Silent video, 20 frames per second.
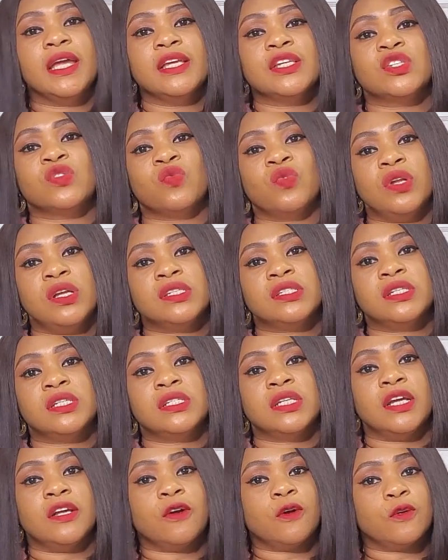Kings Real
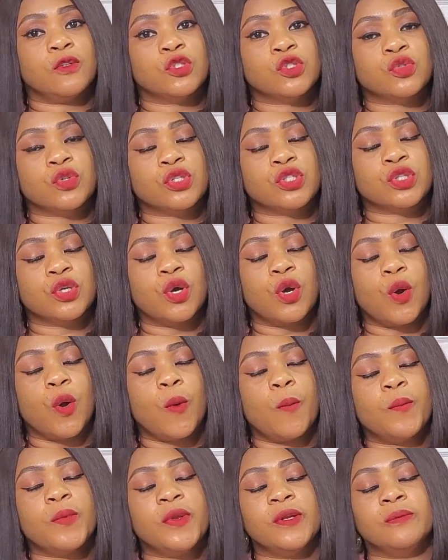Estate and Construction
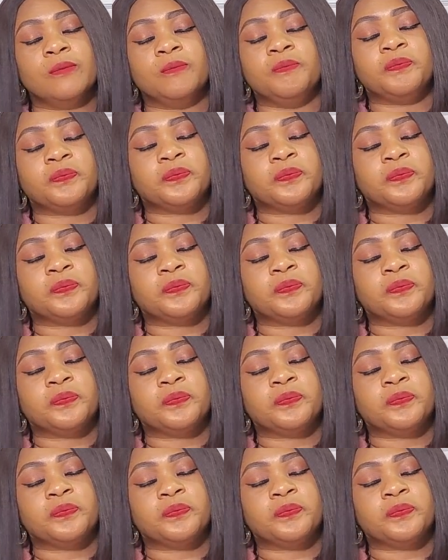Company.